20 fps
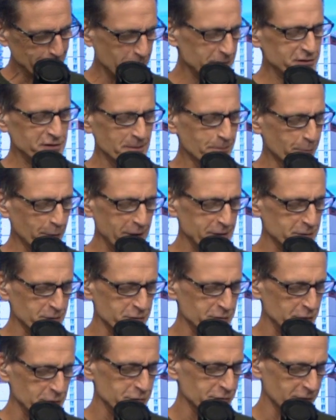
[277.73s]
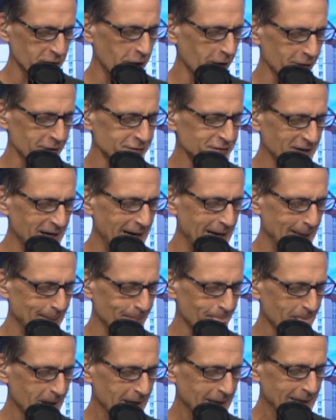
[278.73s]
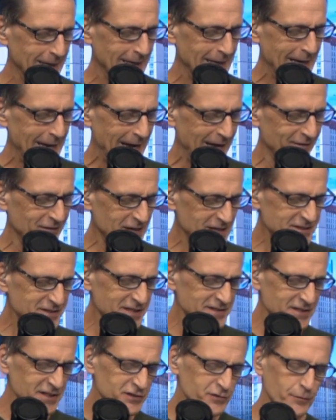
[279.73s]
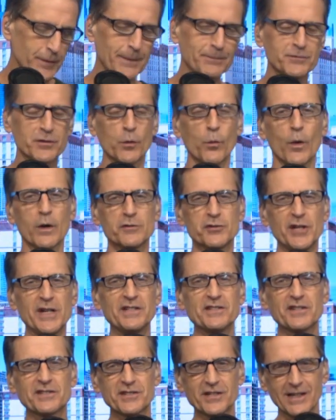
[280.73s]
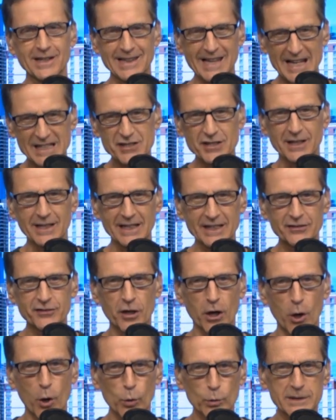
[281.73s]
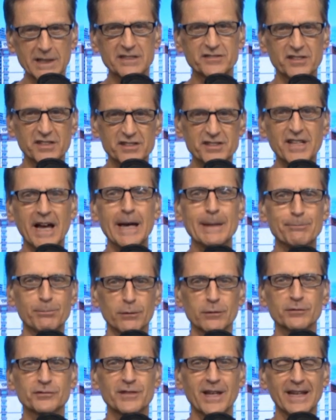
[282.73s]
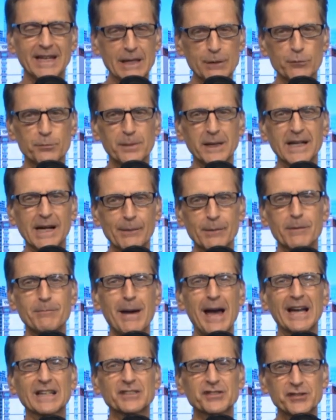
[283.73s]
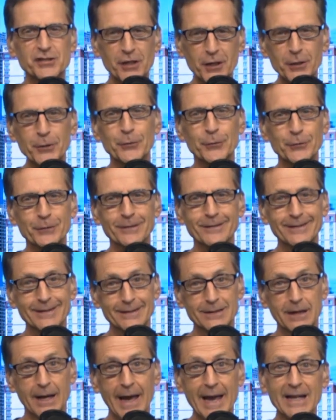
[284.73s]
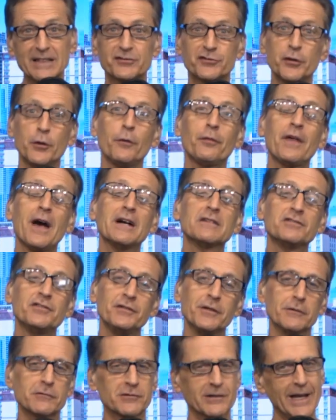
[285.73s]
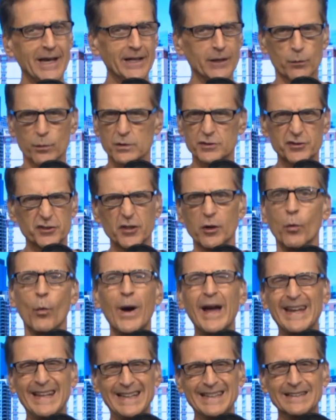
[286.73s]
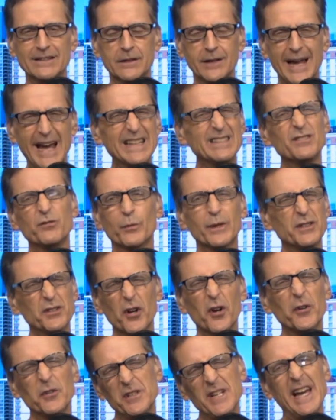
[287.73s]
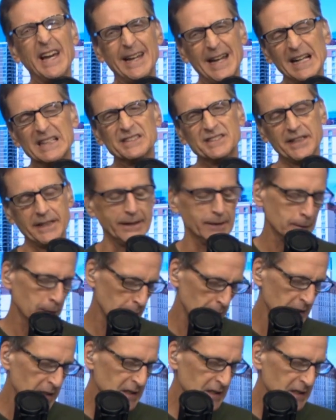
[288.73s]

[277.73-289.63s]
Christian preachers use it all the time. And this is a scripture where Jesus allegedly told his disciples that he would be coming back soon. Hey, it's 2,000 years later, we're still waiting. Hadn't returned yet, has he?